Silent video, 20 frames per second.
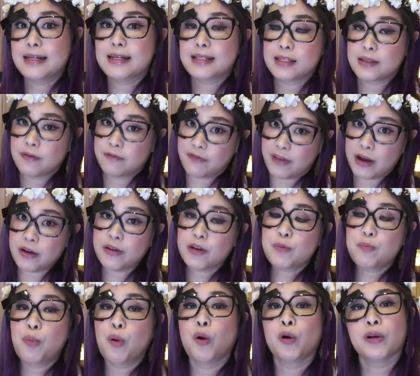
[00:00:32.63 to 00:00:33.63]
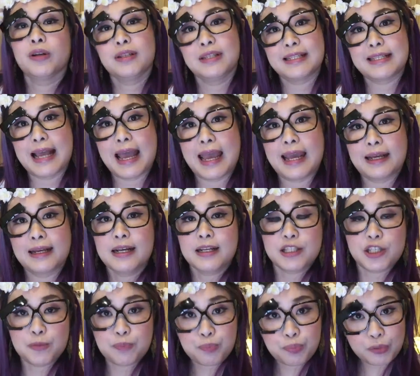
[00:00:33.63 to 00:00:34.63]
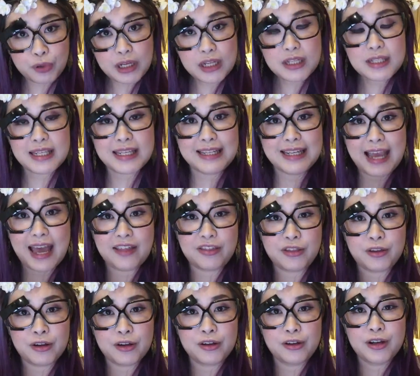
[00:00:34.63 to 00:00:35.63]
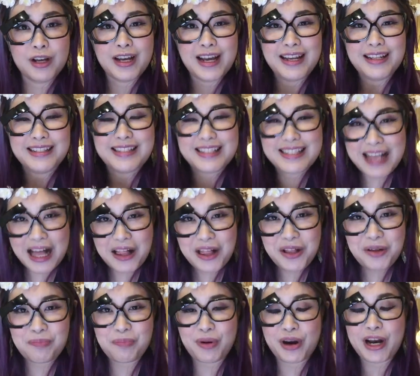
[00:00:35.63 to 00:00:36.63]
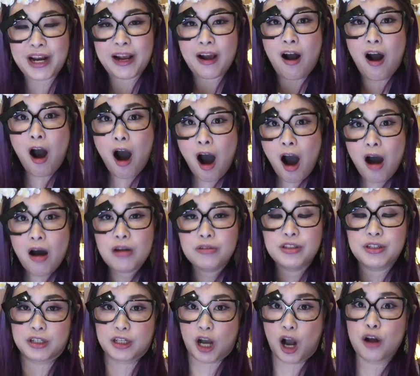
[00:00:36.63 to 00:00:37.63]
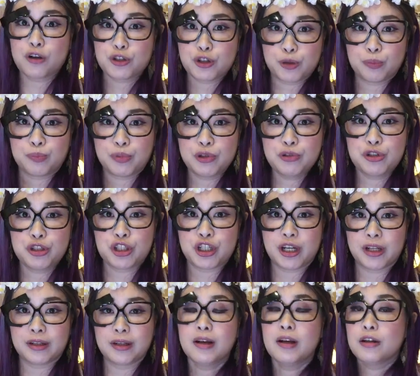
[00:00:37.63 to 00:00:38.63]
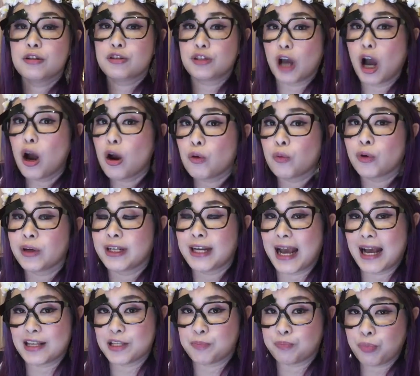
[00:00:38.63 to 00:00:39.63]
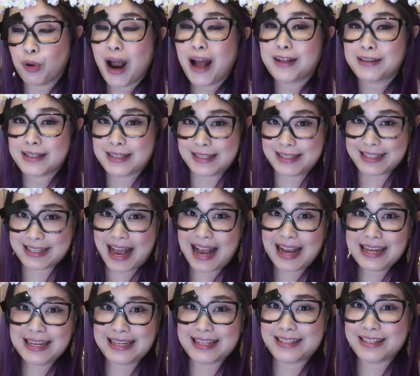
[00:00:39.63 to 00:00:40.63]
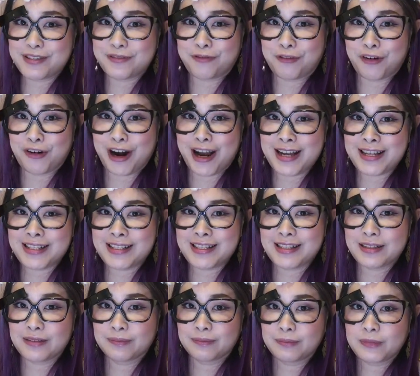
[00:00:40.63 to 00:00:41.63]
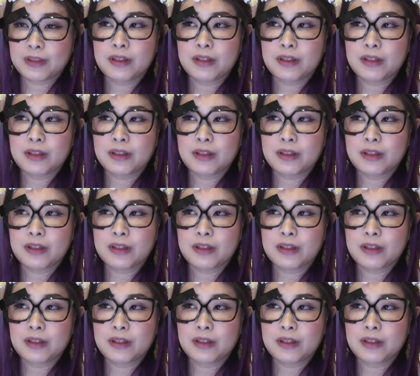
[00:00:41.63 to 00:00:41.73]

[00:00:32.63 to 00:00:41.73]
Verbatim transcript: And it's a very important day to bring together and celebrate all the contribution Darwin has brought to science for us.